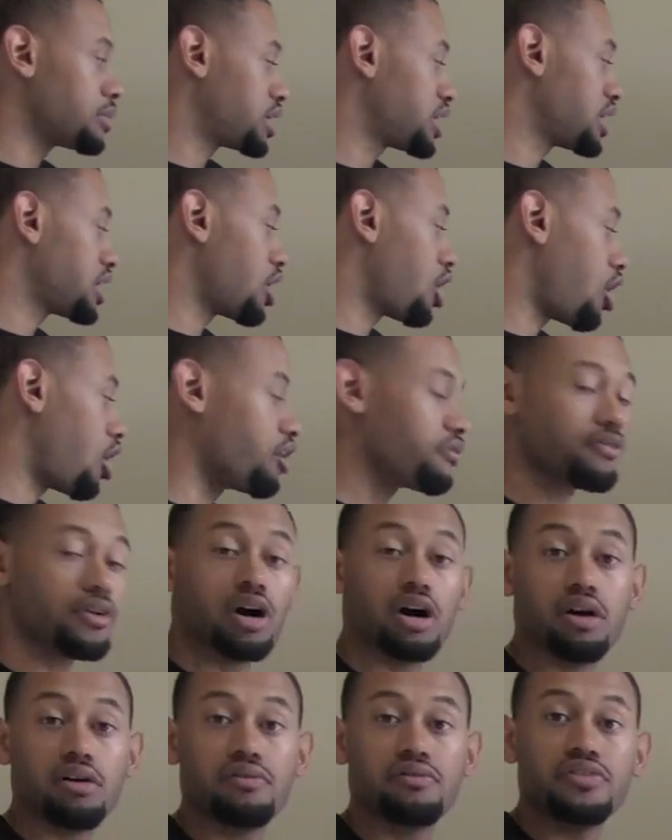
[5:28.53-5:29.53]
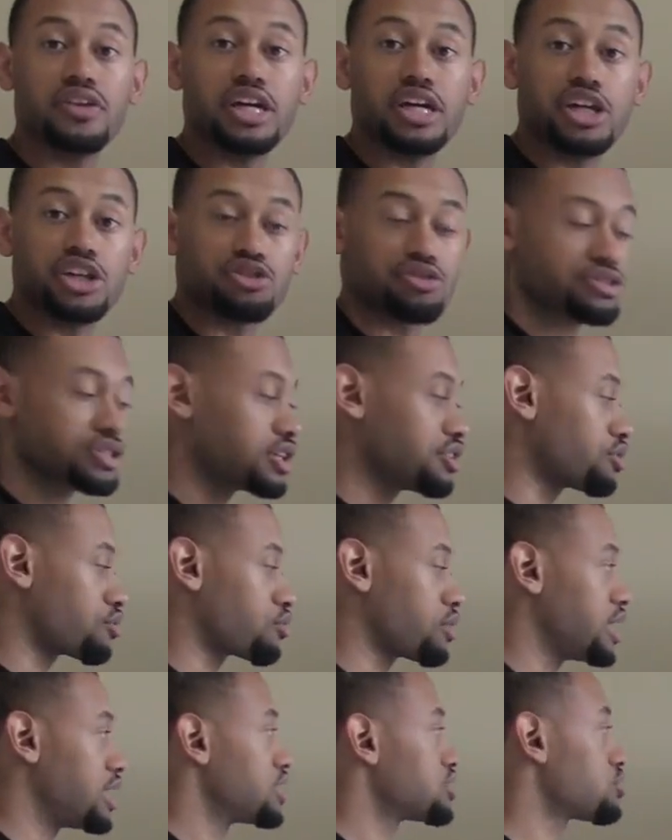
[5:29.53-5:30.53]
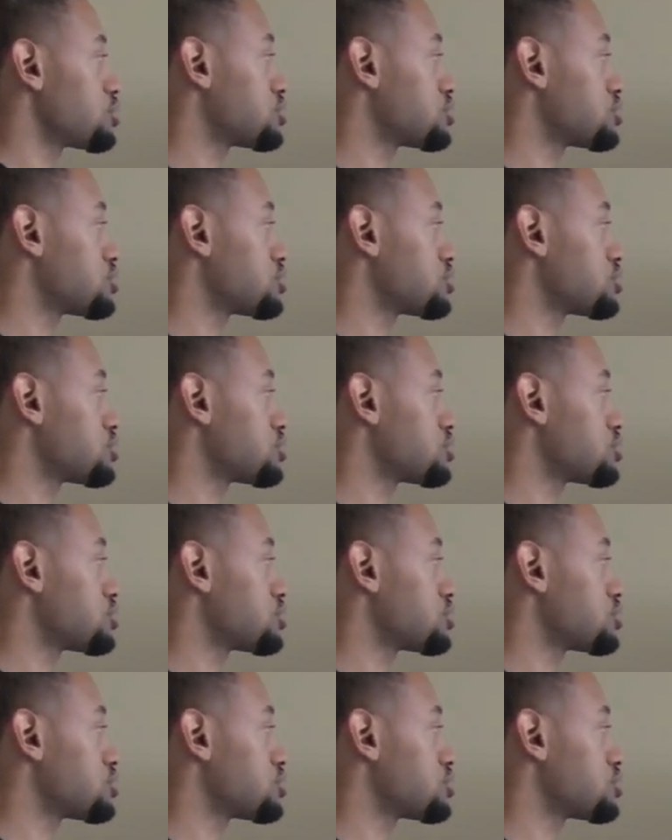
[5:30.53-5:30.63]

money off of the interest in the rent.